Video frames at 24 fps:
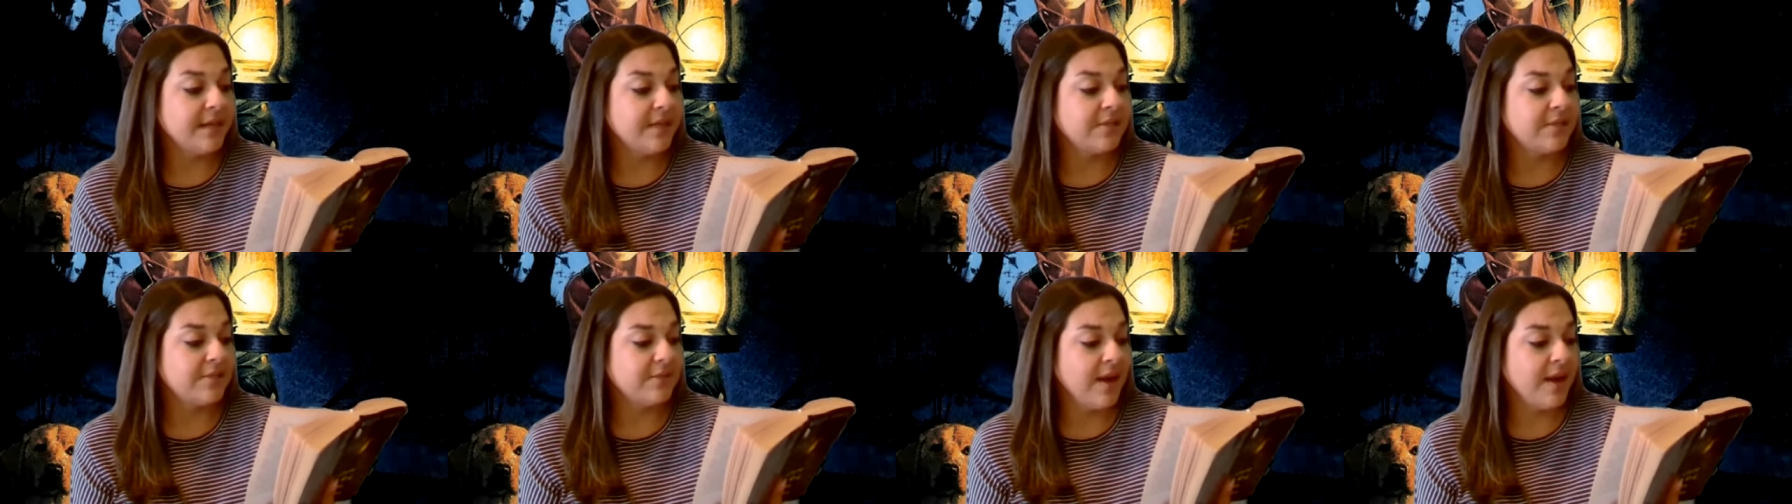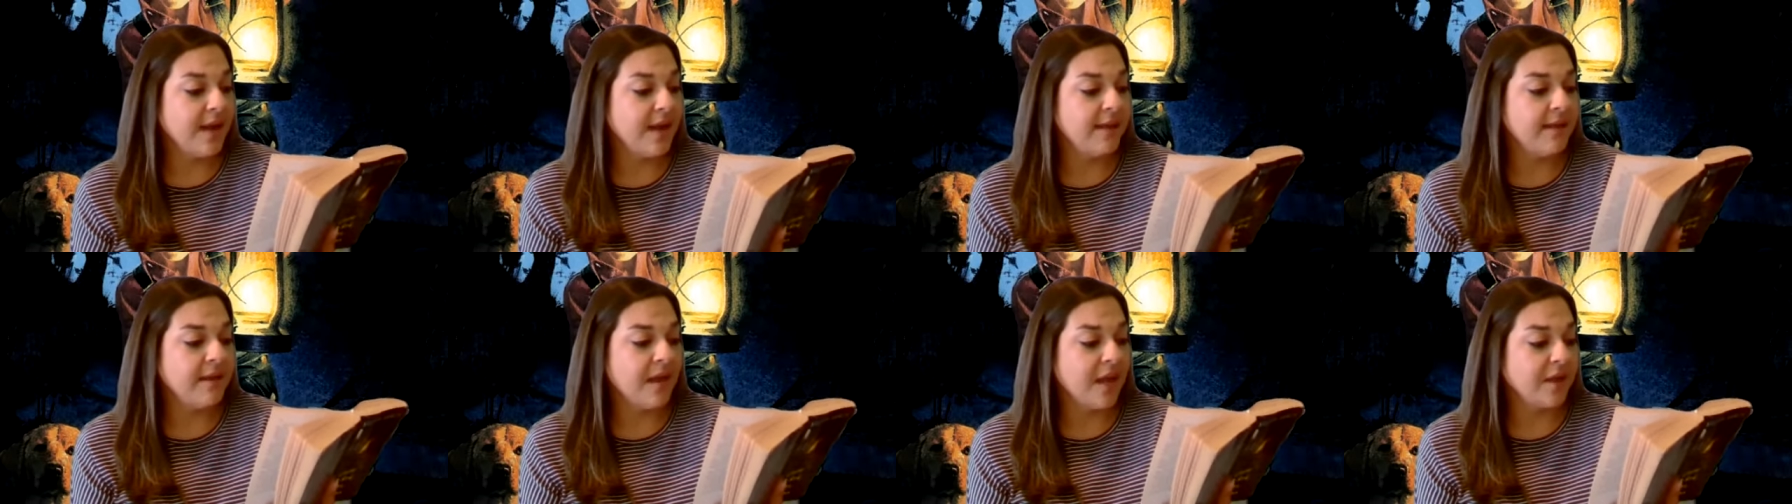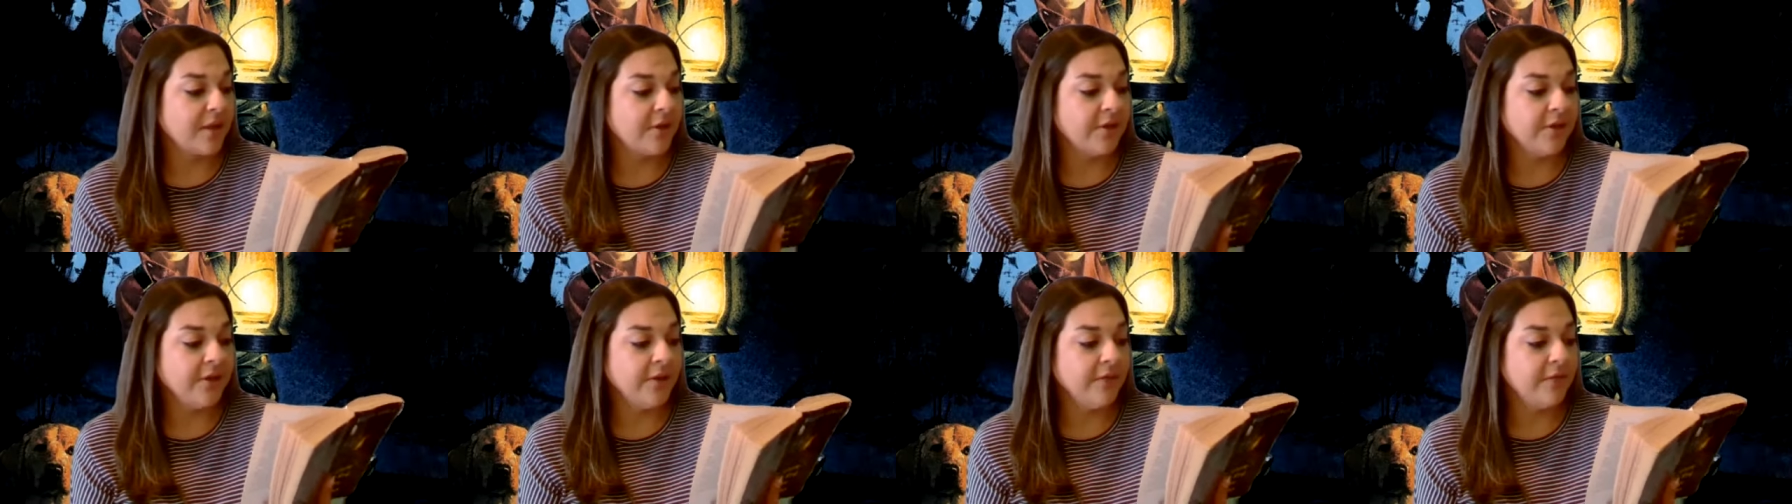tried. I
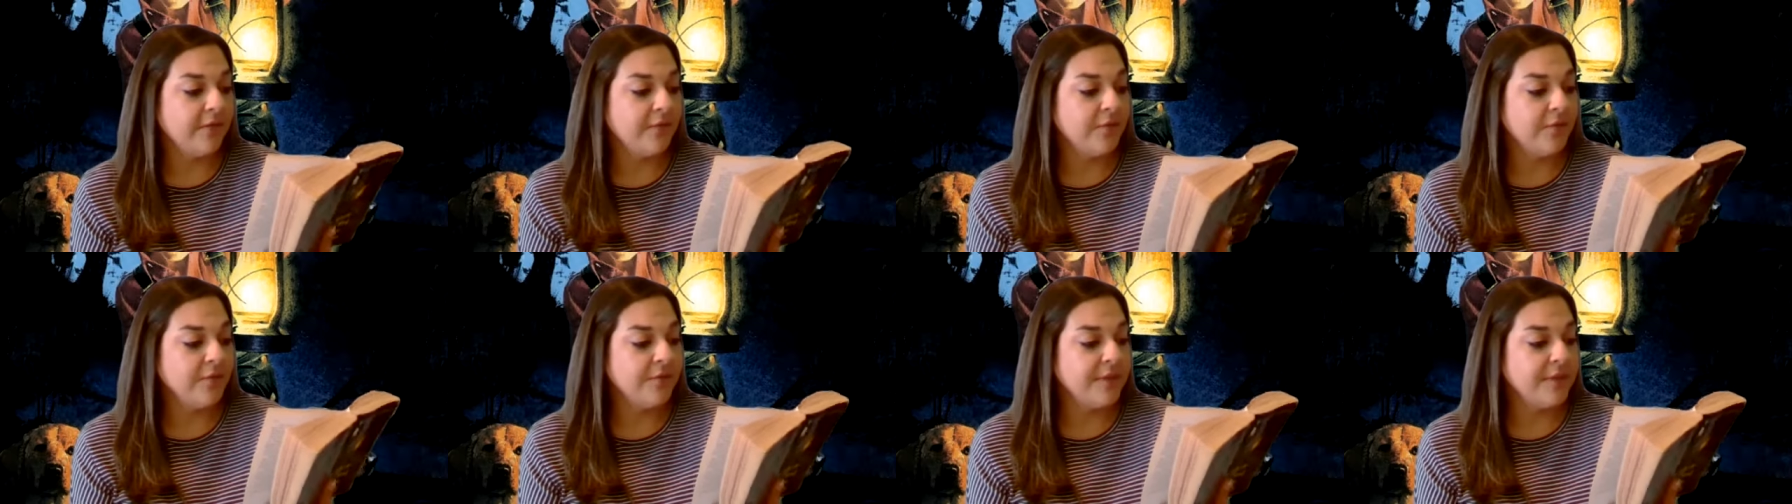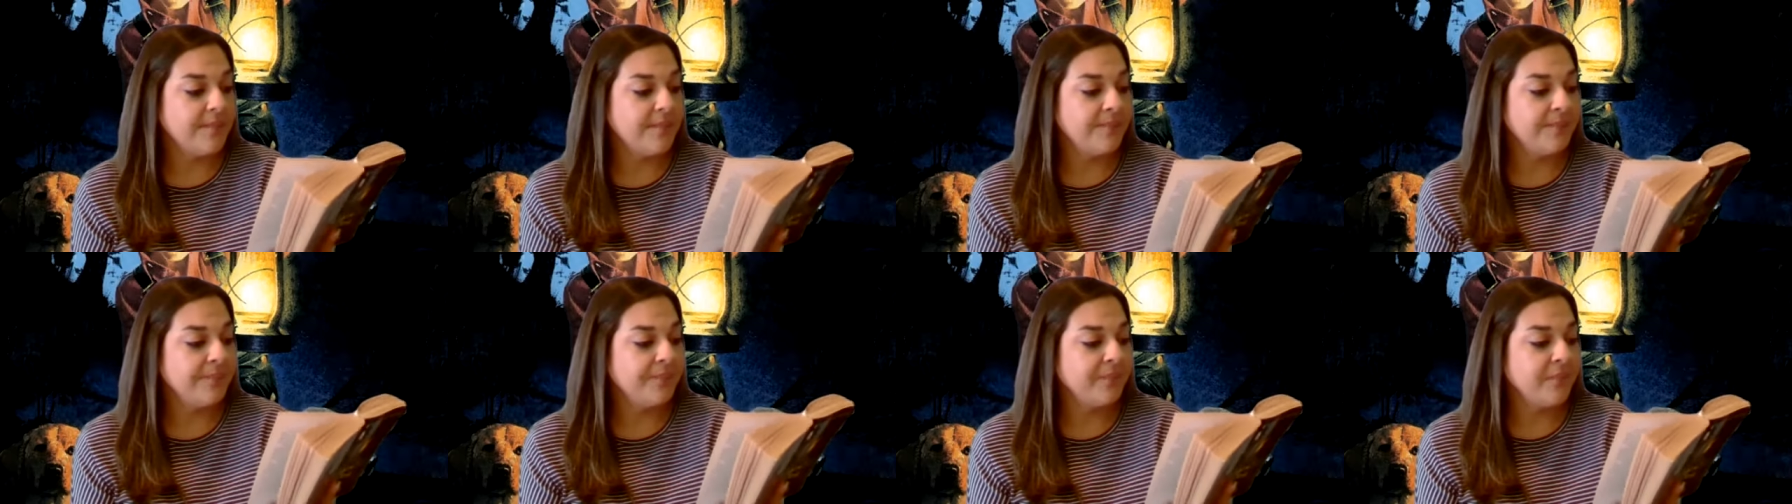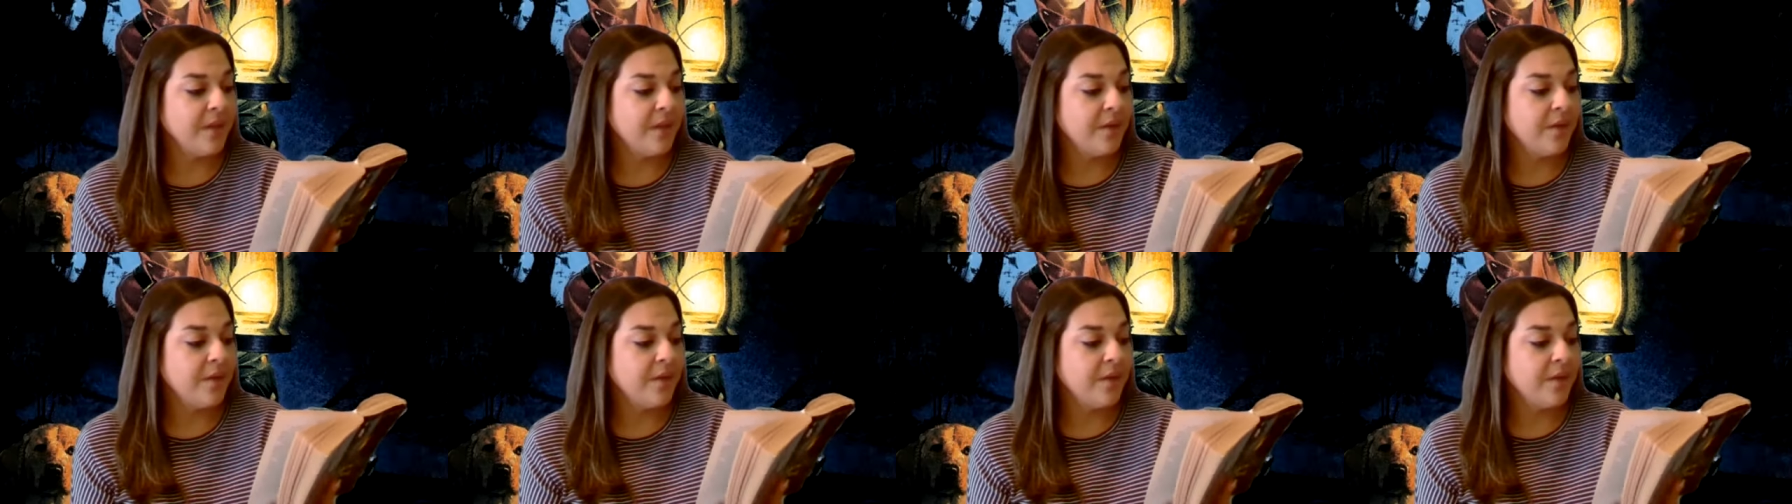couldn't fool them.